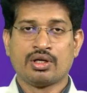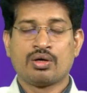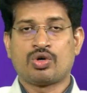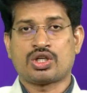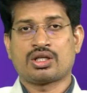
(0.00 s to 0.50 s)

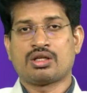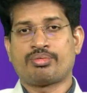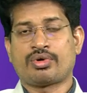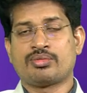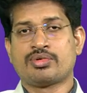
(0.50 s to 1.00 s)
what are the
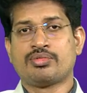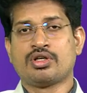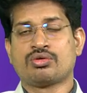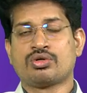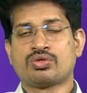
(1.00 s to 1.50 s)
probable
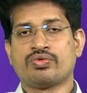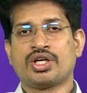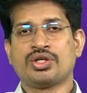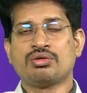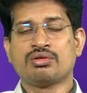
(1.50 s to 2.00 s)
routes where
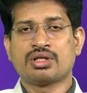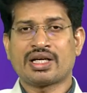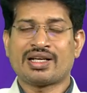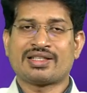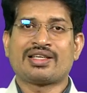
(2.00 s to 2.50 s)
you
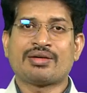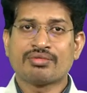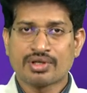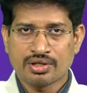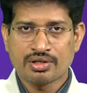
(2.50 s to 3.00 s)
can escape
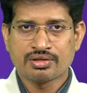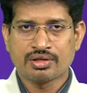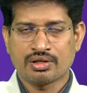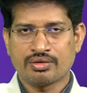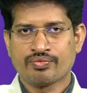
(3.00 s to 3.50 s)
very easily,